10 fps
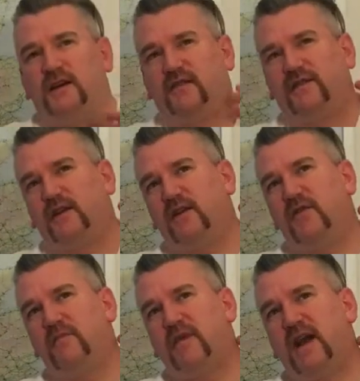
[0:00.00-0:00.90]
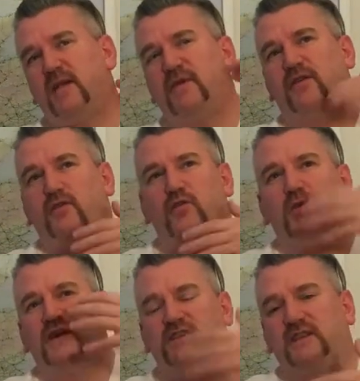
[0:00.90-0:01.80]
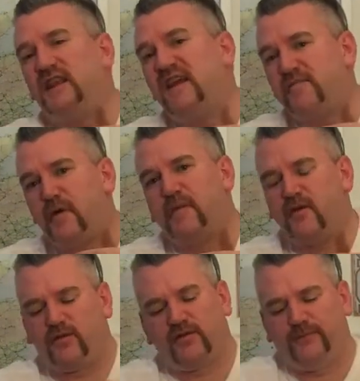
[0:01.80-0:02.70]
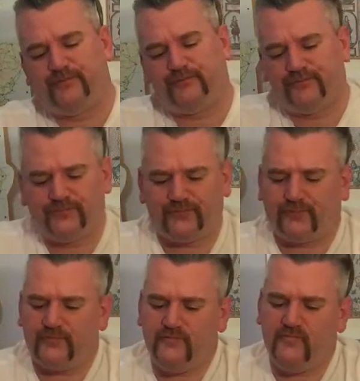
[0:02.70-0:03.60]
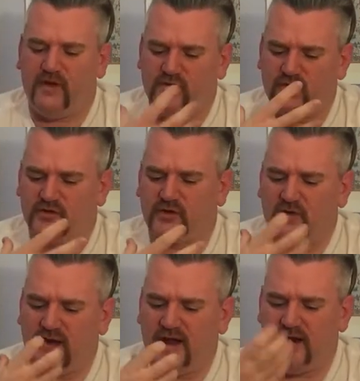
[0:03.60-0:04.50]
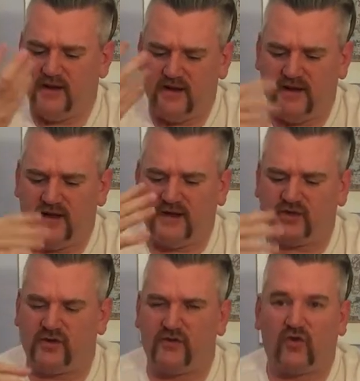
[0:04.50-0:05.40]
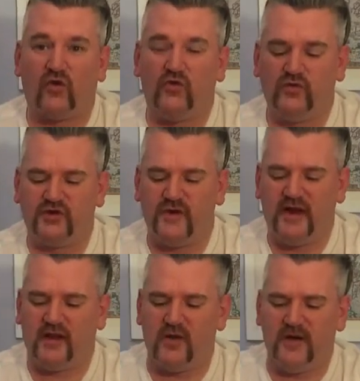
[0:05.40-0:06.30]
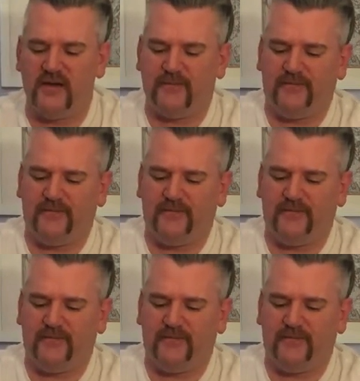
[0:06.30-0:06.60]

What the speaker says: feel it now at the back of my throat, but it's left my mouth. So it's a real hit, and then it sort of rolls away a little bit.